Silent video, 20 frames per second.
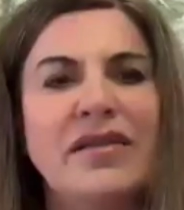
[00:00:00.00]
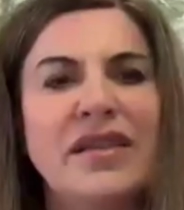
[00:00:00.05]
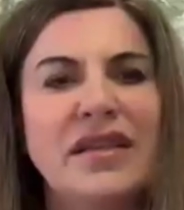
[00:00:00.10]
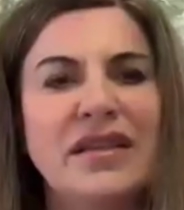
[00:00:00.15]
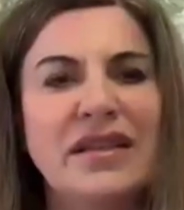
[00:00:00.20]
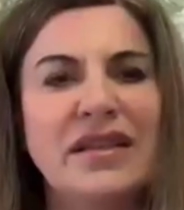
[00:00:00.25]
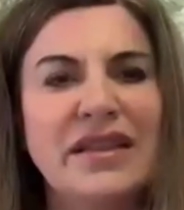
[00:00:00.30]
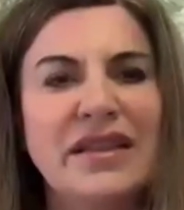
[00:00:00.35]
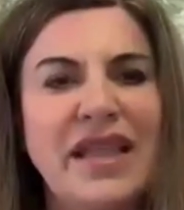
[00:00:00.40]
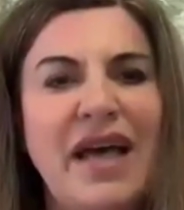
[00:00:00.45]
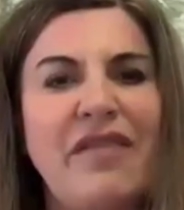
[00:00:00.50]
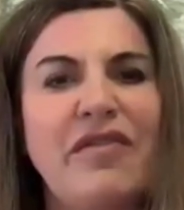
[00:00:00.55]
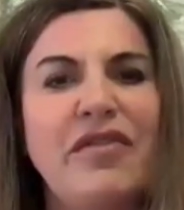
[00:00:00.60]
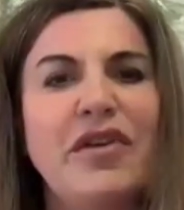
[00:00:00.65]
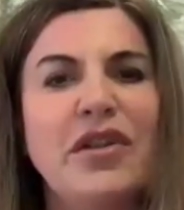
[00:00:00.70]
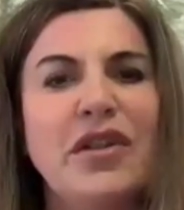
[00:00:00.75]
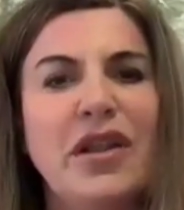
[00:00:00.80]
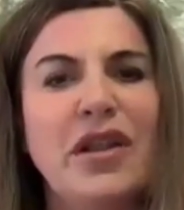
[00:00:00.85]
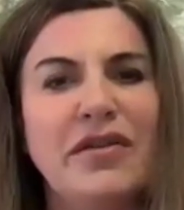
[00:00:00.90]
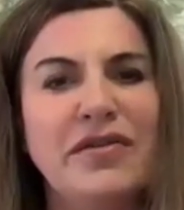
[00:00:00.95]
the
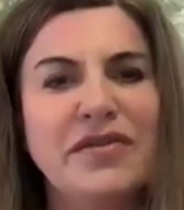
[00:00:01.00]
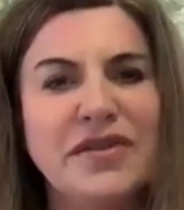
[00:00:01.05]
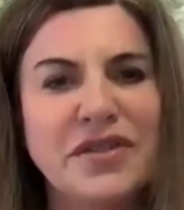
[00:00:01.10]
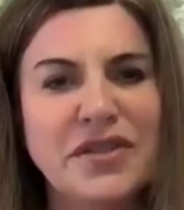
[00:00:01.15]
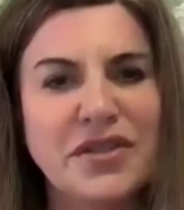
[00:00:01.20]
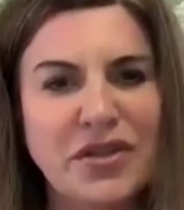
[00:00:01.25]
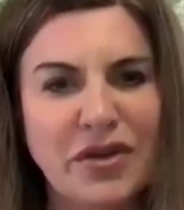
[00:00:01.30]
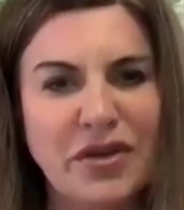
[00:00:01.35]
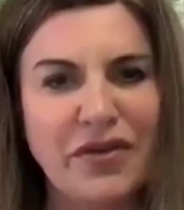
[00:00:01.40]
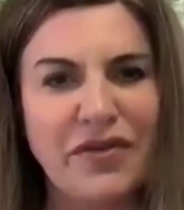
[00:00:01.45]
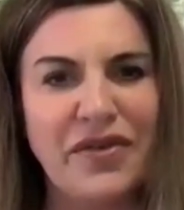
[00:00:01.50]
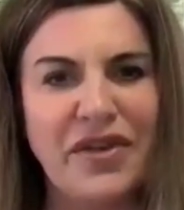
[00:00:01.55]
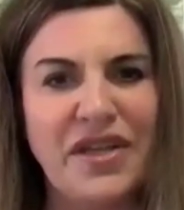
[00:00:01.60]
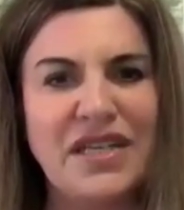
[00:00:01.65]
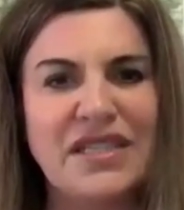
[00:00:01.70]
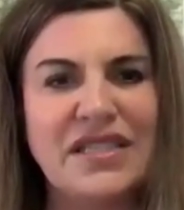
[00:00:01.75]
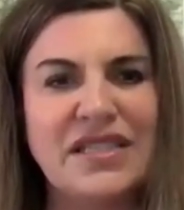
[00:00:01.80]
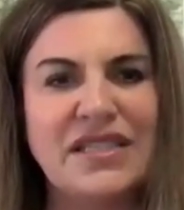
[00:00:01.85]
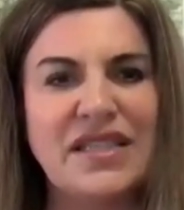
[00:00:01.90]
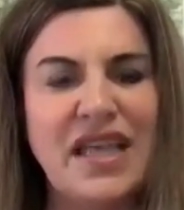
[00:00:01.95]
level of
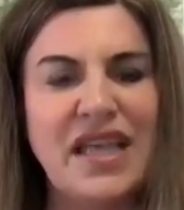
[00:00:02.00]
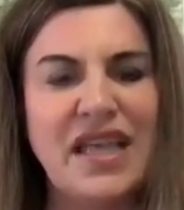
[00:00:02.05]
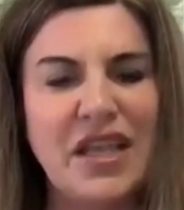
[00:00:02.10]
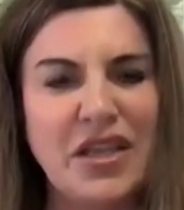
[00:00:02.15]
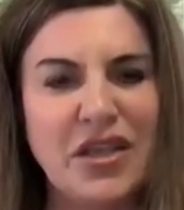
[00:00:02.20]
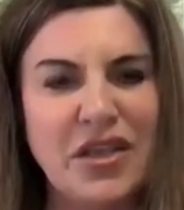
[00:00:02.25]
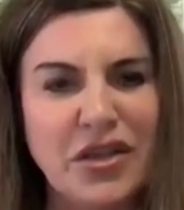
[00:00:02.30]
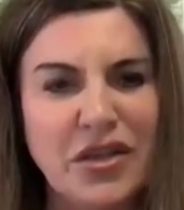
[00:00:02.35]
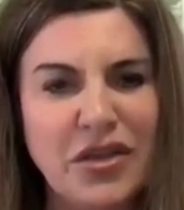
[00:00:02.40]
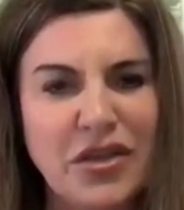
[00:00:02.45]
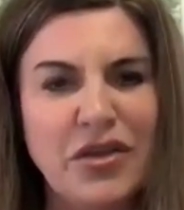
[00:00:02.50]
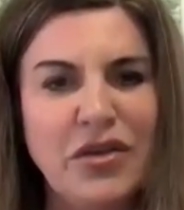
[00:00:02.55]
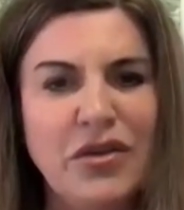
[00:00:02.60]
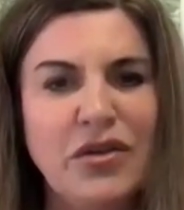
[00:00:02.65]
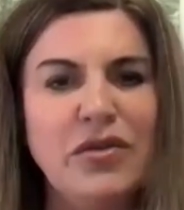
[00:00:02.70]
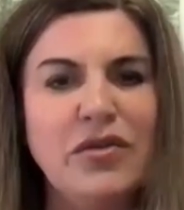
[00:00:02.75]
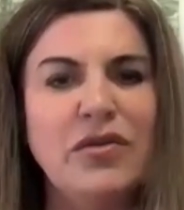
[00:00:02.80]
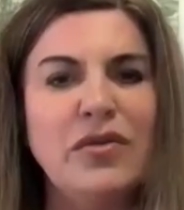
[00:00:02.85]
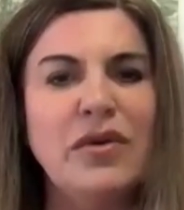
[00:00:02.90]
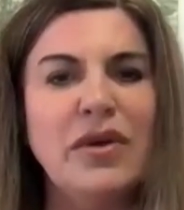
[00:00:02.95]
service that you
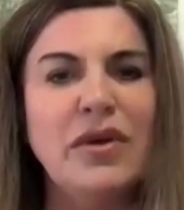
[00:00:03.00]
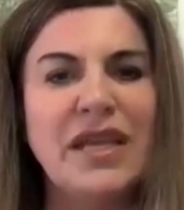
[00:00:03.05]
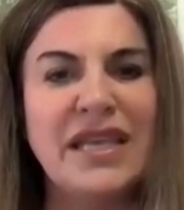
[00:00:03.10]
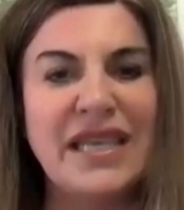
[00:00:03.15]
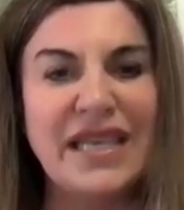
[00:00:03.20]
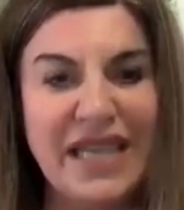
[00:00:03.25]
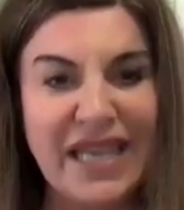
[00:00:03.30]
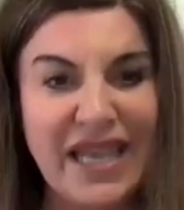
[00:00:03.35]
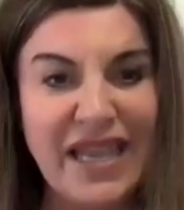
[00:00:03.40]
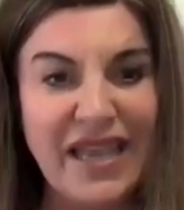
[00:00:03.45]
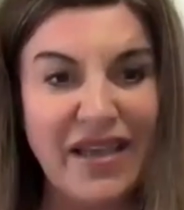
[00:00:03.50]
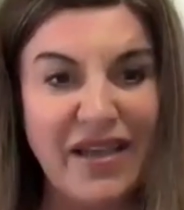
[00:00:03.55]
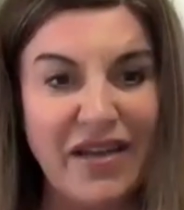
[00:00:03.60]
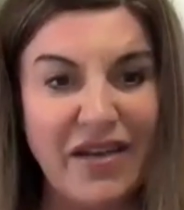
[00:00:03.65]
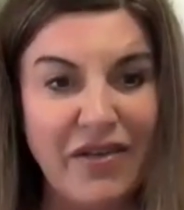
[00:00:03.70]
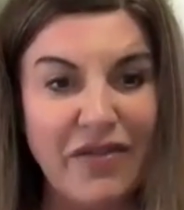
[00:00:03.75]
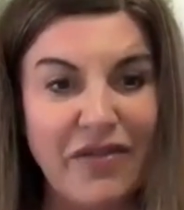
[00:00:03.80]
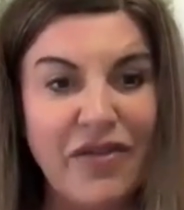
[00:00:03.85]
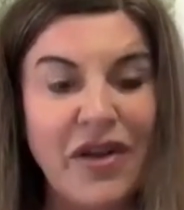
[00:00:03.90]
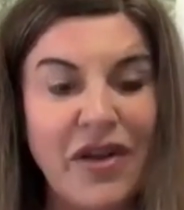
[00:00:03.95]
sure.
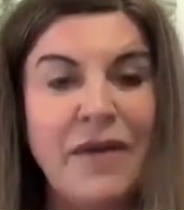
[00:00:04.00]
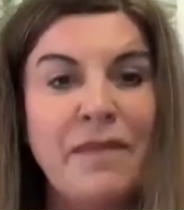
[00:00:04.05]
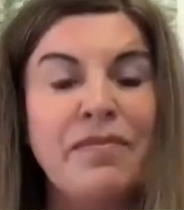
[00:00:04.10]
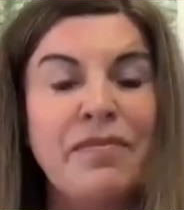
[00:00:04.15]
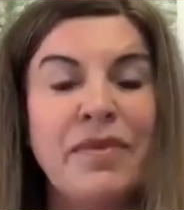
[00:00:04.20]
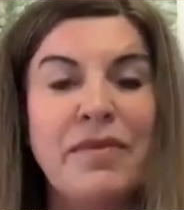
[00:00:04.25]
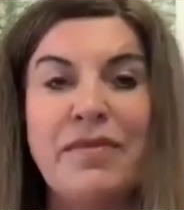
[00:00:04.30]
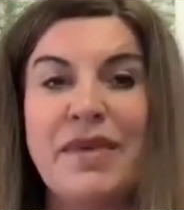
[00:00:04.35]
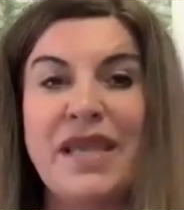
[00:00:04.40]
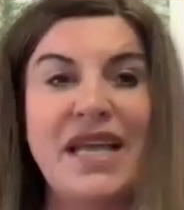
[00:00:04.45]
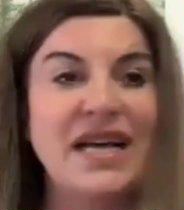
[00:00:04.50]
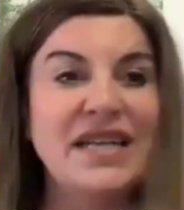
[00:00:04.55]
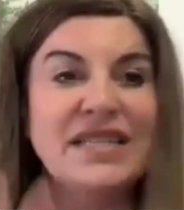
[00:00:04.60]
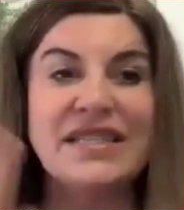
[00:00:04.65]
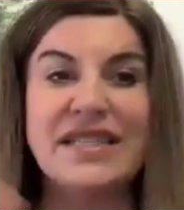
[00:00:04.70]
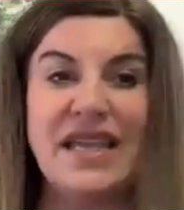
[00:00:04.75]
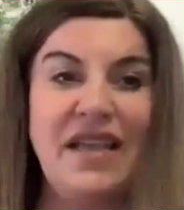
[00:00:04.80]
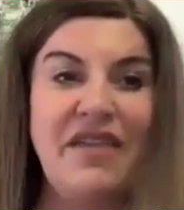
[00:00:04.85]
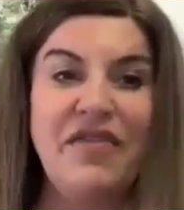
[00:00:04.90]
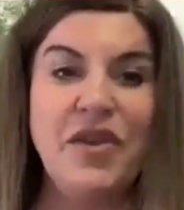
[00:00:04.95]
give
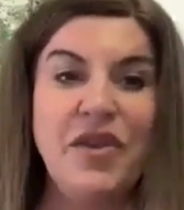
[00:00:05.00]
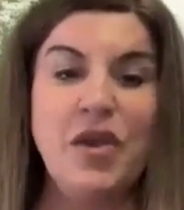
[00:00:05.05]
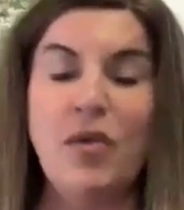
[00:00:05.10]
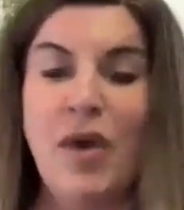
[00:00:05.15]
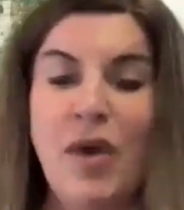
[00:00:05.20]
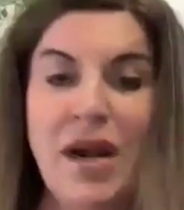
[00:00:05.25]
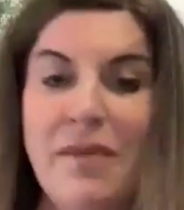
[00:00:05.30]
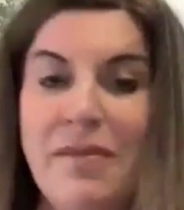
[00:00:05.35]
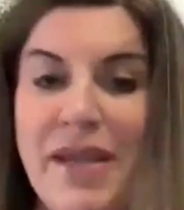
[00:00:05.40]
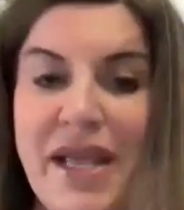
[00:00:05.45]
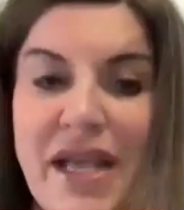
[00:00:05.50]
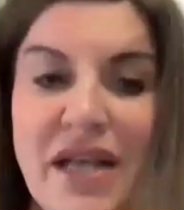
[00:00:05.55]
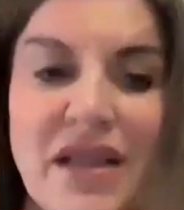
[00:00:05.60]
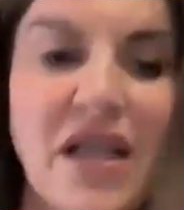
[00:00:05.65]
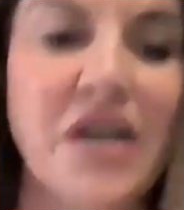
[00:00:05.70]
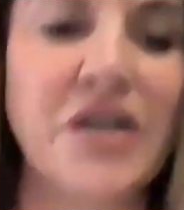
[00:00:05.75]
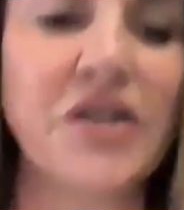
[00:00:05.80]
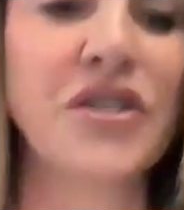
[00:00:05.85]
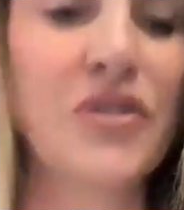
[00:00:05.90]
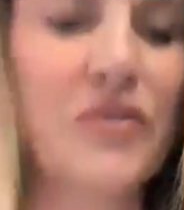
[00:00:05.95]
because if you want to be a
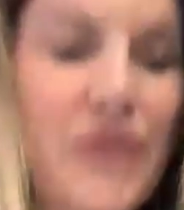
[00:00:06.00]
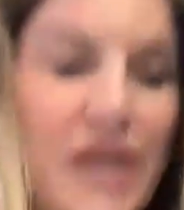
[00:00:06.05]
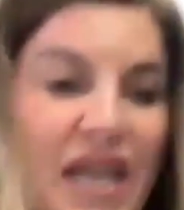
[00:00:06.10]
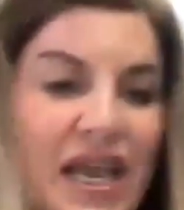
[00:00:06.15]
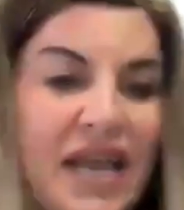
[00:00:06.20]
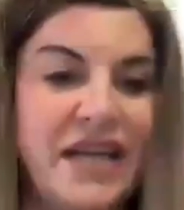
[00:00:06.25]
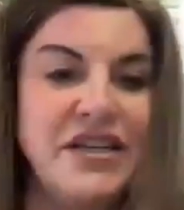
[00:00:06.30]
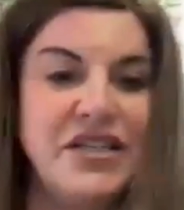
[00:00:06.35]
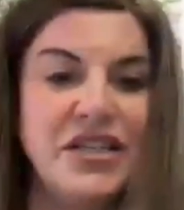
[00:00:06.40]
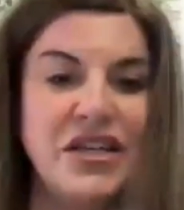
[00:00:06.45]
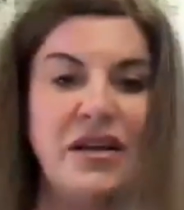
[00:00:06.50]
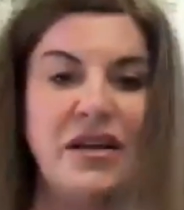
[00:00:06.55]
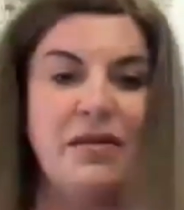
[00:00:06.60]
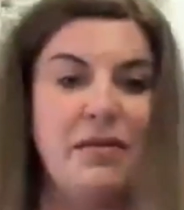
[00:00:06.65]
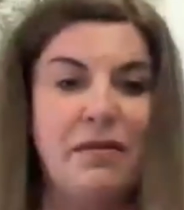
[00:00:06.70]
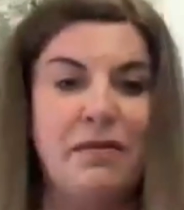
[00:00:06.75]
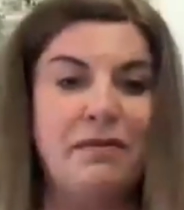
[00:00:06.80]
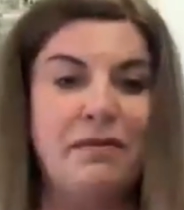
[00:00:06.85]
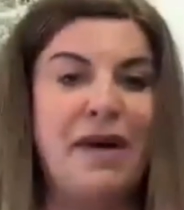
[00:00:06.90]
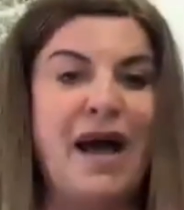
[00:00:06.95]
luxury agent,
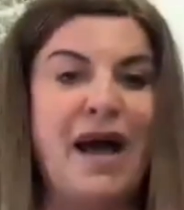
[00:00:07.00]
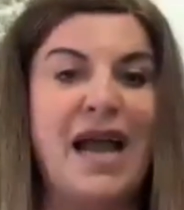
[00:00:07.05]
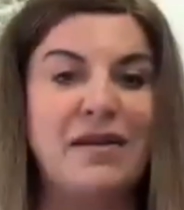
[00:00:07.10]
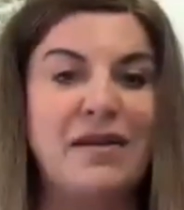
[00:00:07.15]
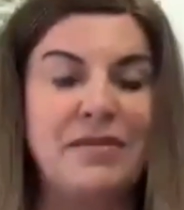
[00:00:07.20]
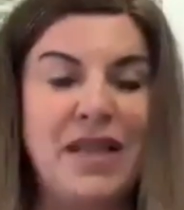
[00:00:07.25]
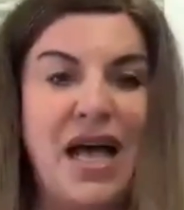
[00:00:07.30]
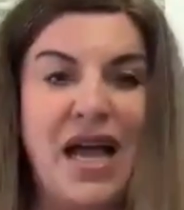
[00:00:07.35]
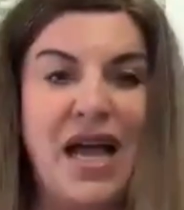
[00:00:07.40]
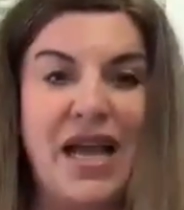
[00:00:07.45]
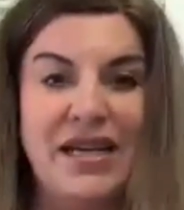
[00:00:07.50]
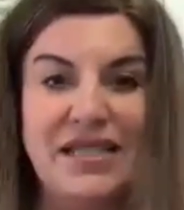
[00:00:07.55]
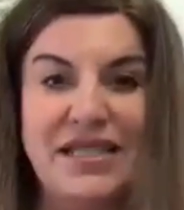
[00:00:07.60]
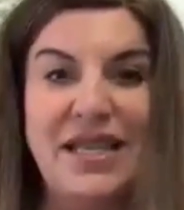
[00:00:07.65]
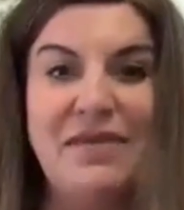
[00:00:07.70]
bottom line